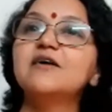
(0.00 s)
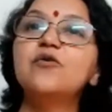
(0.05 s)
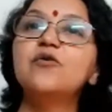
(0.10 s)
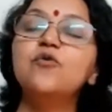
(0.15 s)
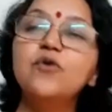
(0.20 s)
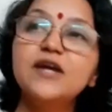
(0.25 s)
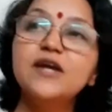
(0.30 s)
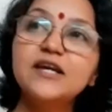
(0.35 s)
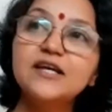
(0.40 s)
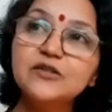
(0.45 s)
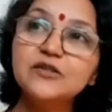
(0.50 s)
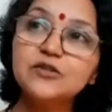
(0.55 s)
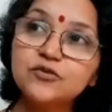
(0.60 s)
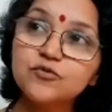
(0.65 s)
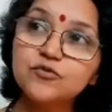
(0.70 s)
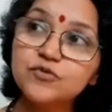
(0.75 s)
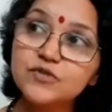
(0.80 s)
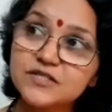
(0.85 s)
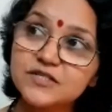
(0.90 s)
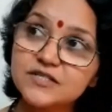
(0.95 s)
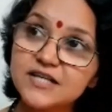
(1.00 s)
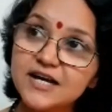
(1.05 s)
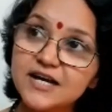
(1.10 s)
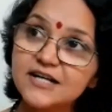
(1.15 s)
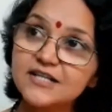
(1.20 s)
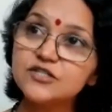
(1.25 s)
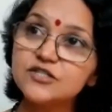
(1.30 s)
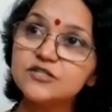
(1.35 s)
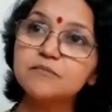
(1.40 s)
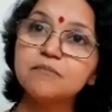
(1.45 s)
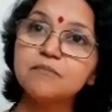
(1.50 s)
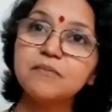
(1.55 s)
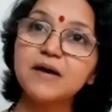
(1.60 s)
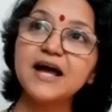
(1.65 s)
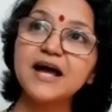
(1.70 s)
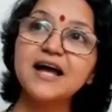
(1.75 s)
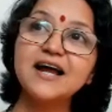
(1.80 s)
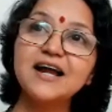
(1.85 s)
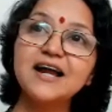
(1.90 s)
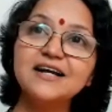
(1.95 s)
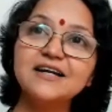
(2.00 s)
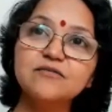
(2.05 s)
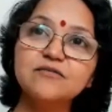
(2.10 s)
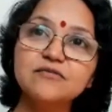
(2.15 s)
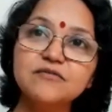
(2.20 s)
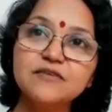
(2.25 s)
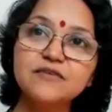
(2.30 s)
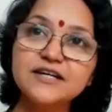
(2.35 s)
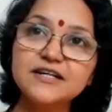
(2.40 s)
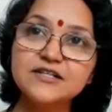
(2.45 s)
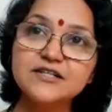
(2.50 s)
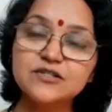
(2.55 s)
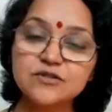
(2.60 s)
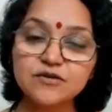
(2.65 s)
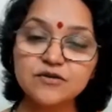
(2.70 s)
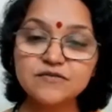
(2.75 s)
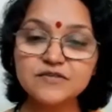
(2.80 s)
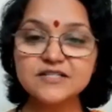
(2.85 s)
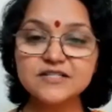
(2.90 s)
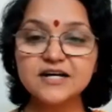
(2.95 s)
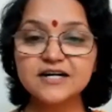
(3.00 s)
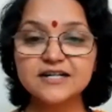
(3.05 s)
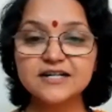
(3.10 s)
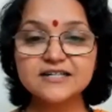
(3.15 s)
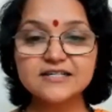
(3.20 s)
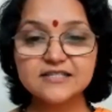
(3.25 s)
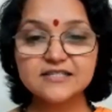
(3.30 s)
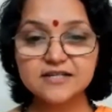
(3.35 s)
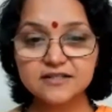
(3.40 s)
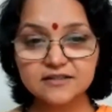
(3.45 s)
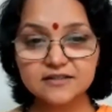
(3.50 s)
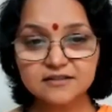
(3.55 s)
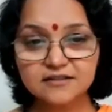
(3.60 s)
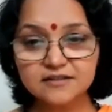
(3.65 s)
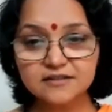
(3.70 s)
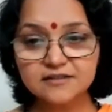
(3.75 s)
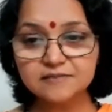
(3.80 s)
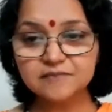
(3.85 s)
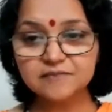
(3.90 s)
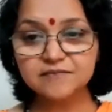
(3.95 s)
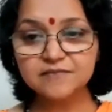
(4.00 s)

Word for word: going through such bad effects of sade sati?